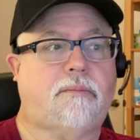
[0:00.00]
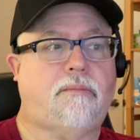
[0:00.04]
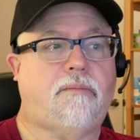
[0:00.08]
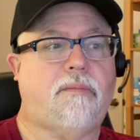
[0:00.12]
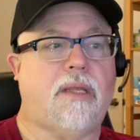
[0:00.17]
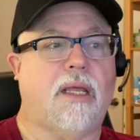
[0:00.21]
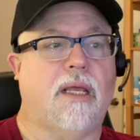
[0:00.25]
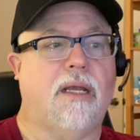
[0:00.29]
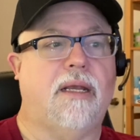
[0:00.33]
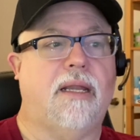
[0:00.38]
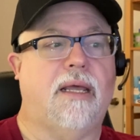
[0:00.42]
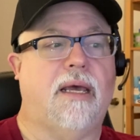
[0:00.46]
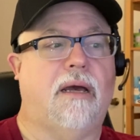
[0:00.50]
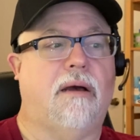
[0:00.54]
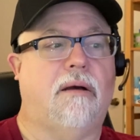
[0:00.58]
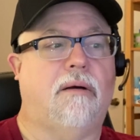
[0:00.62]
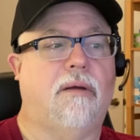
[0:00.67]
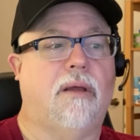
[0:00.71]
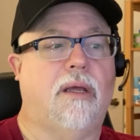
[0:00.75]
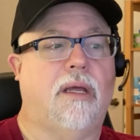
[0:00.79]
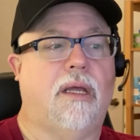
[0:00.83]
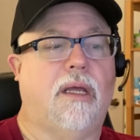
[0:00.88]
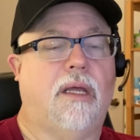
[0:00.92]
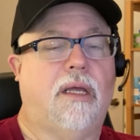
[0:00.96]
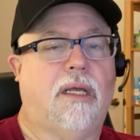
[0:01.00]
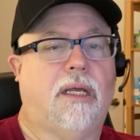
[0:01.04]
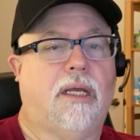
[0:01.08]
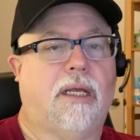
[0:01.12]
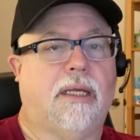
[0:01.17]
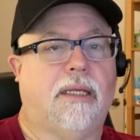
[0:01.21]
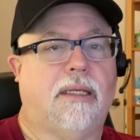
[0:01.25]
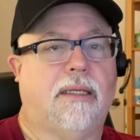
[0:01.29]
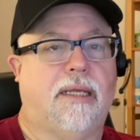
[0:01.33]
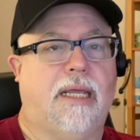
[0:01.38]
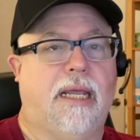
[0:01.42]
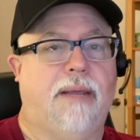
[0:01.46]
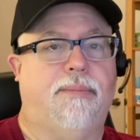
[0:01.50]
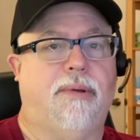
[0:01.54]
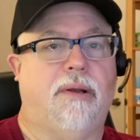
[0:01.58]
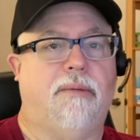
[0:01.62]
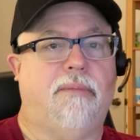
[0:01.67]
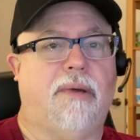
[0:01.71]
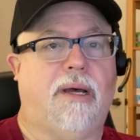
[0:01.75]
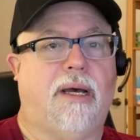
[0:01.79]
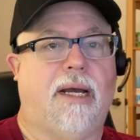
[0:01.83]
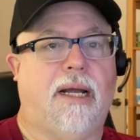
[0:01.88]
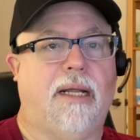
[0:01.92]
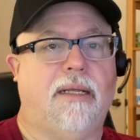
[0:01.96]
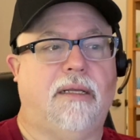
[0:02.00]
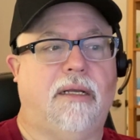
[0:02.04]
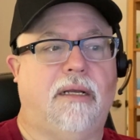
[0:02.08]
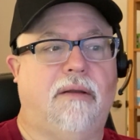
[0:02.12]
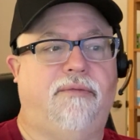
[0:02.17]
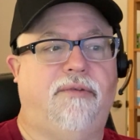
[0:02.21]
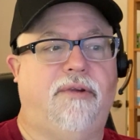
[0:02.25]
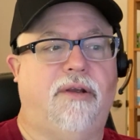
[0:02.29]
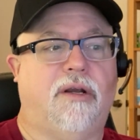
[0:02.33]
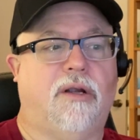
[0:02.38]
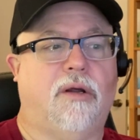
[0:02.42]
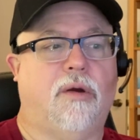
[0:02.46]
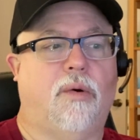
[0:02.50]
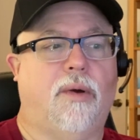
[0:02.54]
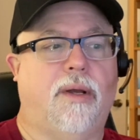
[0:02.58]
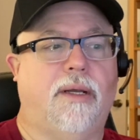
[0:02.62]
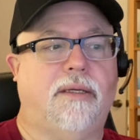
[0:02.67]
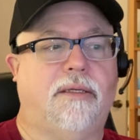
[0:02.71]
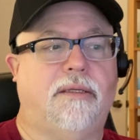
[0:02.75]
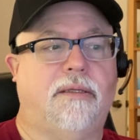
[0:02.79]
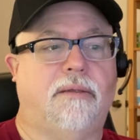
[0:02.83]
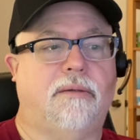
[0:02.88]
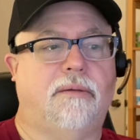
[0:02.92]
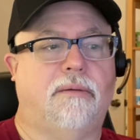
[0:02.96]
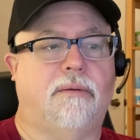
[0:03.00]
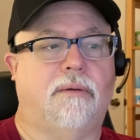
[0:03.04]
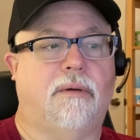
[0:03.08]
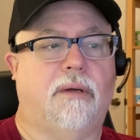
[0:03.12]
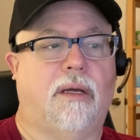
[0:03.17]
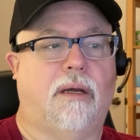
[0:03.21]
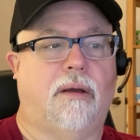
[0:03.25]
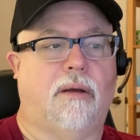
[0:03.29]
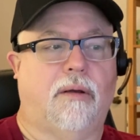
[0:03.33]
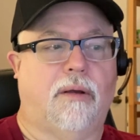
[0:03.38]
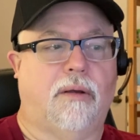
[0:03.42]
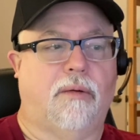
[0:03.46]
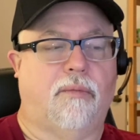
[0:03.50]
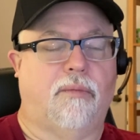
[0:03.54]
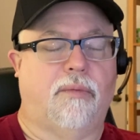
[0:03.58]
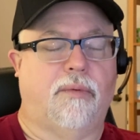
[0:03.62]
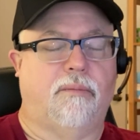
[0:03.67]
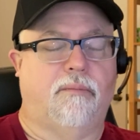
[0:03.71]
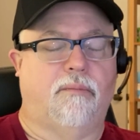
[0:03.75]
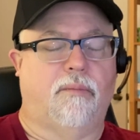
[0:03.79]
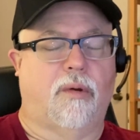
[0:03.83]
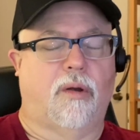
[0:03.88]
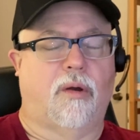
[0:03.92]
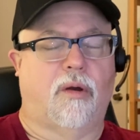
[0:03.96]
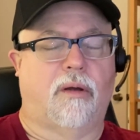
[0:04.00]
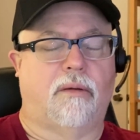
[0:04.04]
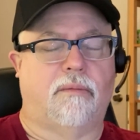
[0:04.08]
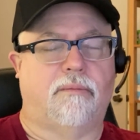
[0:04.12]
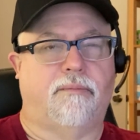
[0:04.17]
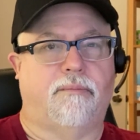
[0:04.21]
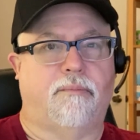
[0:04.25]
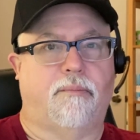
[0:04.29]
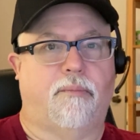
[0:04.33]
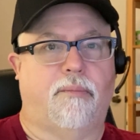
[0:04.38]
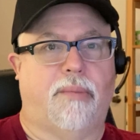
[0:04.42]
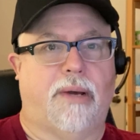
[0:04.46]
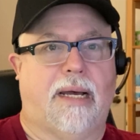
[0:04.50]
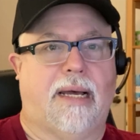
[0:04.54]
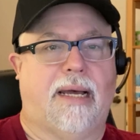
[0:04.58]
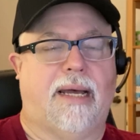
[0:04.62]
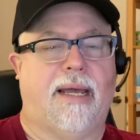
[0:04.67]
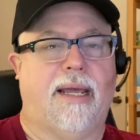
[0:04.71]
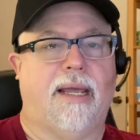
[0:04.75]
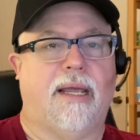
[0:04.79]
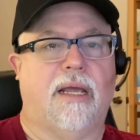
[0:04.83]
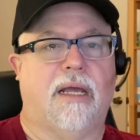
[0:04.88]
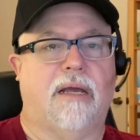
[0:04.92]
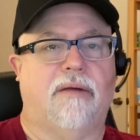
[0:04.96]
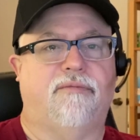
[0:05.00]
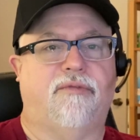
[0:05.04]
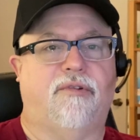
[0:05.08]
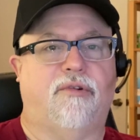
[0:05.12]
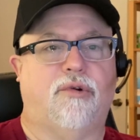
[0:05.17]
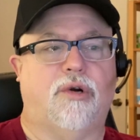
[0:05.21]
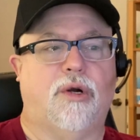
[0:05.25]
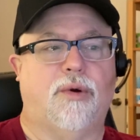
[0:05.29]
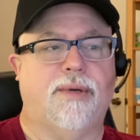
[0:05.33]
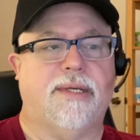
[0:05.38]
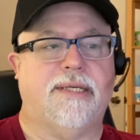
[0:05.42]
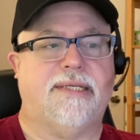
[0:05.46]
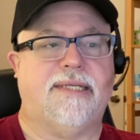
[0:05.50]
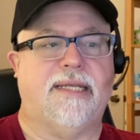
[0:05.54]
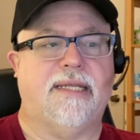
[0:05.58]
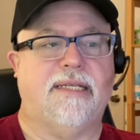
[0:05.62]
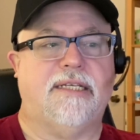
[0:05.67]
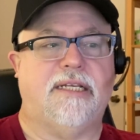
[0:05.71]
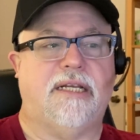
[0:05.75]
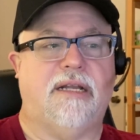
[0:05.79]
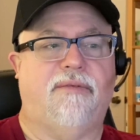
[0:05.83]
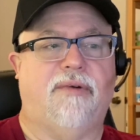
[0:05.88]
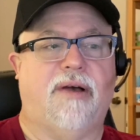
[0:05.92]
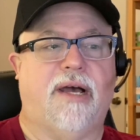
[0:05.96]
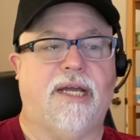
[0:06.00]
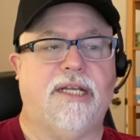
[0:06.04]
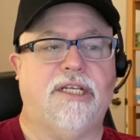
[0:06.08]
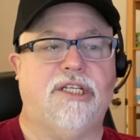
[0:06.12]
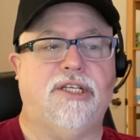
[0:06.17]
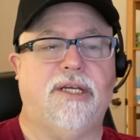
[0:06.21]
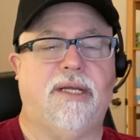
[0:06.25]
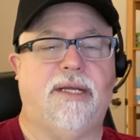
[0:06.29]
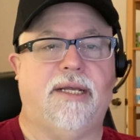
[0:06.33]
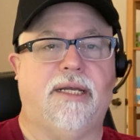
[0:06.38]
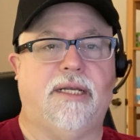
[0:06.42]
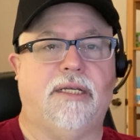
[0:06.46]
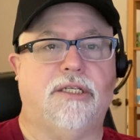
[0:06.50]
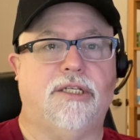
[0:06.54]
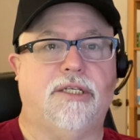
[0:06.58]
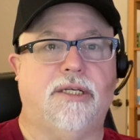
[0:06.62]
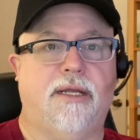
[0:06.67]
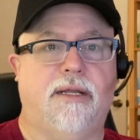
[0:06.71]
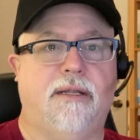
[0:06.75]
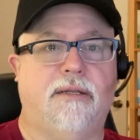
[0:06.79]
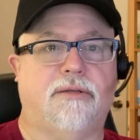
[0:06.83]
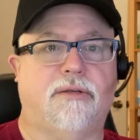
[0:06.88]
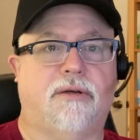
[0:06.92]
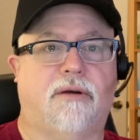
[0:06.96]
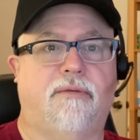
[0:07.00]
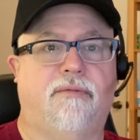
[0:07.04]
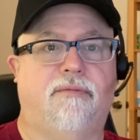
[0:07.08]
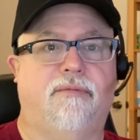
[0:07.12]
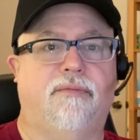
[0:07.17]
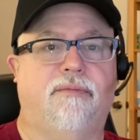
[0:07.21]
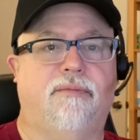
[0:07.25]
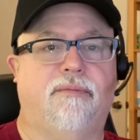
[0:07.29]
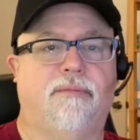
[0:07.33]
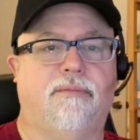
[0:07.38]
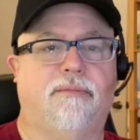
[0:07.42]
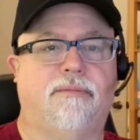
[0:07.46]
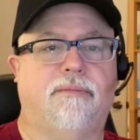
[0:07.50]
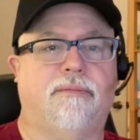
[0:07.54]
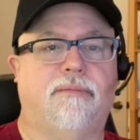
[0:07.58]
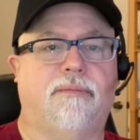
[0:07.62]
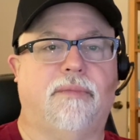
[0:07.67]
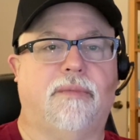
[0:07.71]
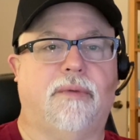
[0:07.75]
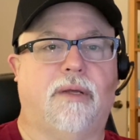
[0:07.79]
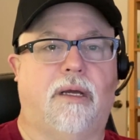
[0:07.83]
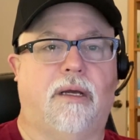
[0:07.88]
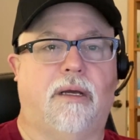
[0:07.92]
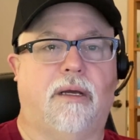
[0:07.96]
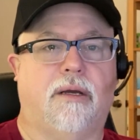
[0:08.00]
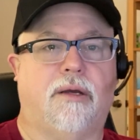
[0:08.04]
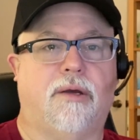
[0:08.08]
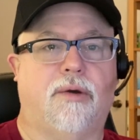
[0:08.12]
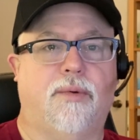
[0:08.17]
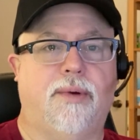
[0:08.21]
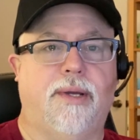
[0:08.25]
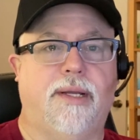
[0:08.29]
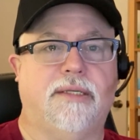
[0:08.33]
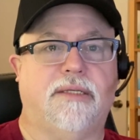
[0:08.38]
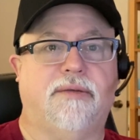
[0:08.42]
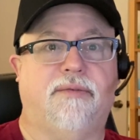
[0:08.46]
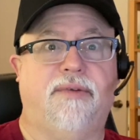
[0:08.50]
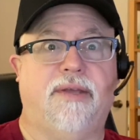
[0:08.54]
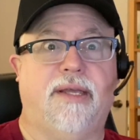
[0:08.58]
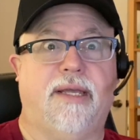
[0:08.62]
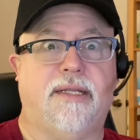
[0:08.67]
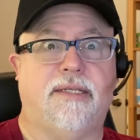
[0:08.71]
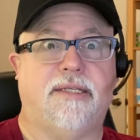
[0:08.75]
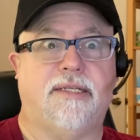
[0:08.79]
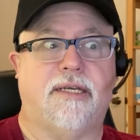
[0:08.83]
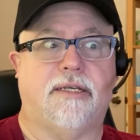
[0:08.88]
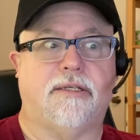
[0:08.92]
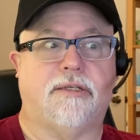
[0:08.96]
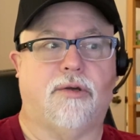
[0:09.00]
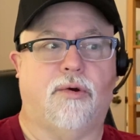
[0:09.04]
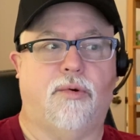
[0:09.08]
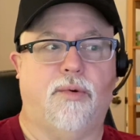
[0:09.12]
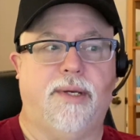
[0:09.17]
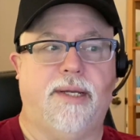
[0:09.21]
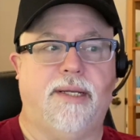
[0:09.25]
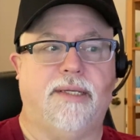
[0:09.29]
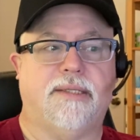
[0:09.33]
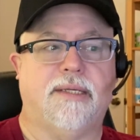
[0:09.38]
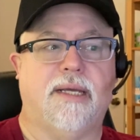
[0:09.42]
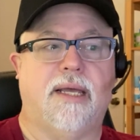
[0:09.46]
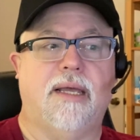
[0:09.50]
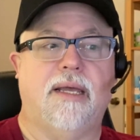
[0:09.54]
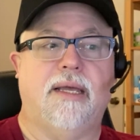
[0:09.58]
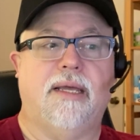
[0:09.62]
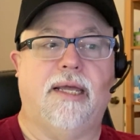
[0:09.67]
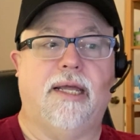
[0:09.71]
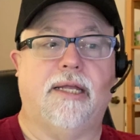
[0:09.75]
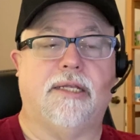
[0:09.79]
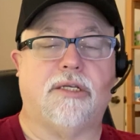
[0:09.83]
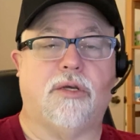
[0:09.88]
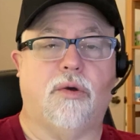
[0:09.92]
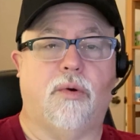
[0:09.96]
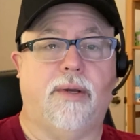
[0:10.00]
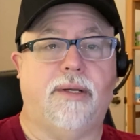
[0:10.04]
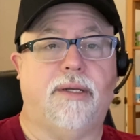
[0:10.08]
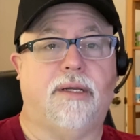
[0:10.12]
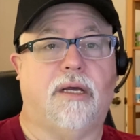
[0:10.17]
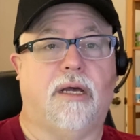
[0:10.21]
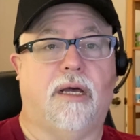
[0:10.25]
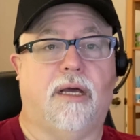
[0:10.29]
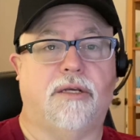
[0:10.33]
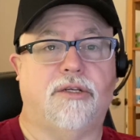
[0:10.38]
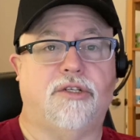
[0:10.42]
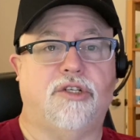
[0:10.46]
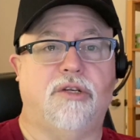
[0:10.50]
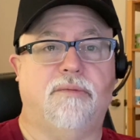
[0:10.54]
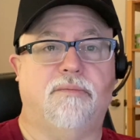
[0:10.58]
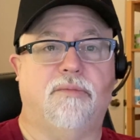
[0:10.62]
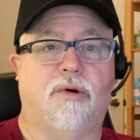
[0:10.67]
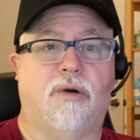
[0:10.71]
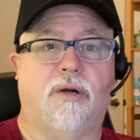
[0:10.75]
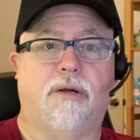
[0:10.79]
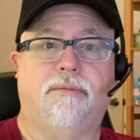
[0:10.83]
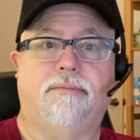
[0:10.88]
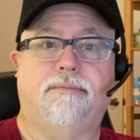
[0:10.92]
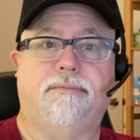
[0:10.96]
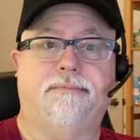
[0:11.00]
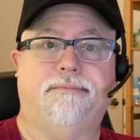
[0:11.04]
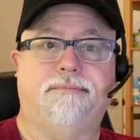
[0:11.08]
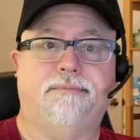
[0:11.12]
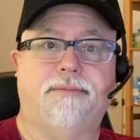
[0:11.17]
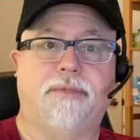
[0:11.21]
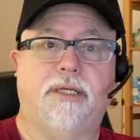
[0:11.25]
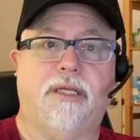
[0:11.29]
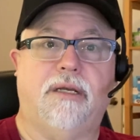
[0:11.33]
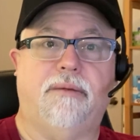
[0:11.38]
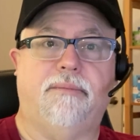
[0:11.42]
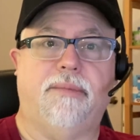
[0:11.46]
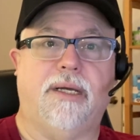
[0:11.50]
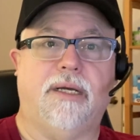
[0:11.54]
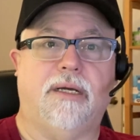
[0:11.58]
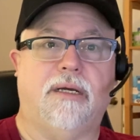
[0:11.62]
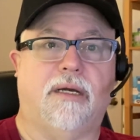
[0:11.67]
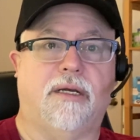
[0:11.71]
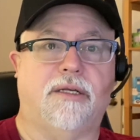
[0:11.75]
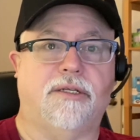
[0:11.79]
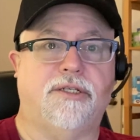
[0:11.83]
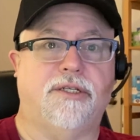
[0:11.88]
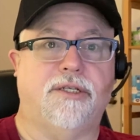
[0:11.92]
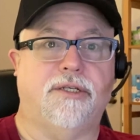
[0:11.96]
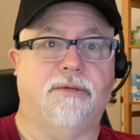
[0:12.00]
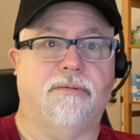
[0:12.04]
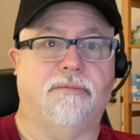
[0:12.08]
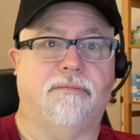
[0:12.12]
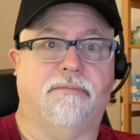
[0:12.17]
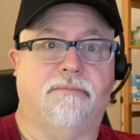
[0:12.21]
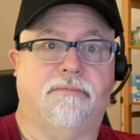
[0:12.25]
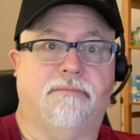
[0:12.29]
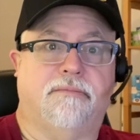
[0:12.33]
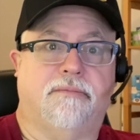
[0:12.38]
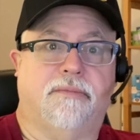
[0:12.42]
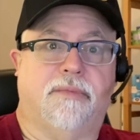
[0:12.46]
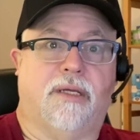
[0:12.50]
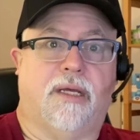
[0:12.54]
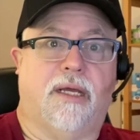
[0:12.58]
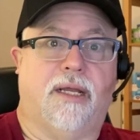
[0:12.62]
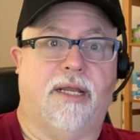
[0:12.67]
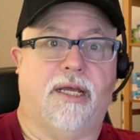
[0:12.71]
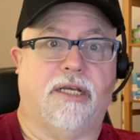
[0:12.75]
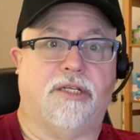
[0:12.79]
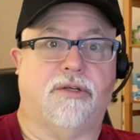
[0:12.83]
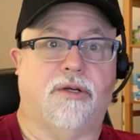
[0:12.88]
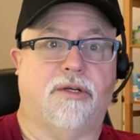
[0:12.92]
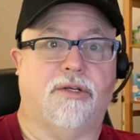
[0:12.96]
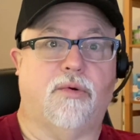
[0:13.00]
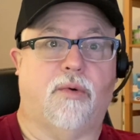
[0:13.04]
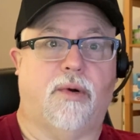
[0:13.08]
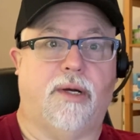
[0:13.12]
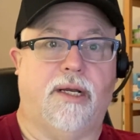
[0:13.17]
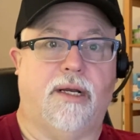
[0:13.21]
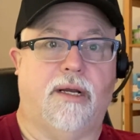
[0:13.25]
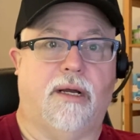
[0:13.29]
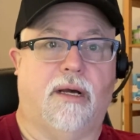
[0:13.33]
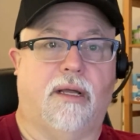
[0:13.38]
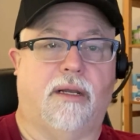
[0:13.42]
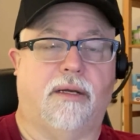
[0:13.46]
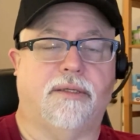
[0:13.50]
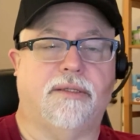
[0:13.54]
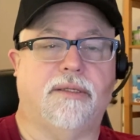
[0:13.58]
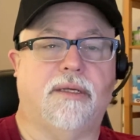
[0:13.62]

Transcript: Now, keep in mind that if you're going to buy Varroa sensitive hygienic genes or queens, VHS queens, it's going to cost you more, and it may cost you an extra $20.